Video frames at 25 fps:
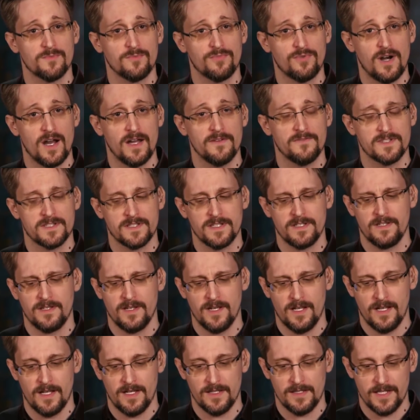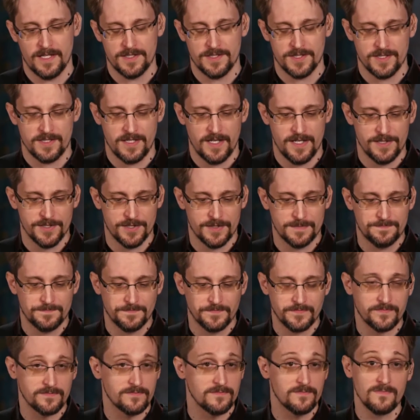privacy legislation
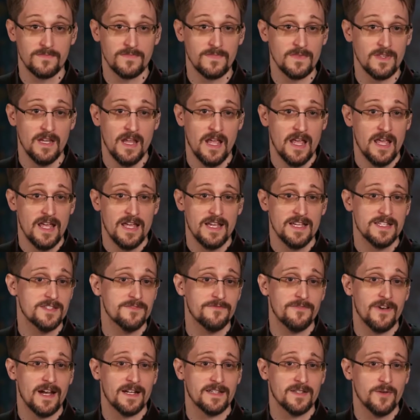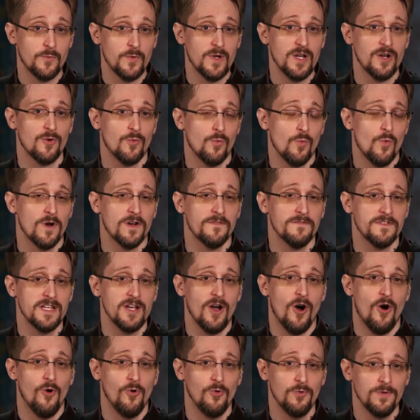is the fact that we are one of
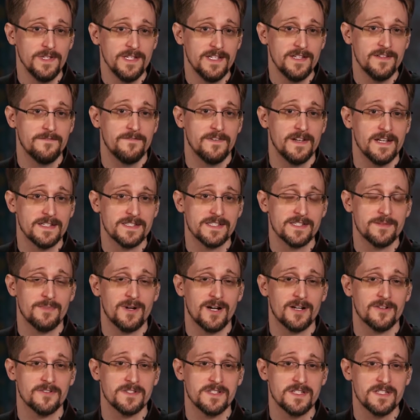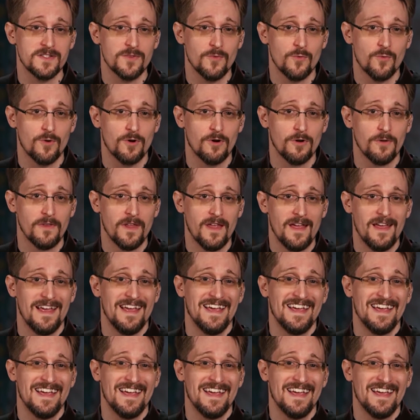the only advanced democracies in the world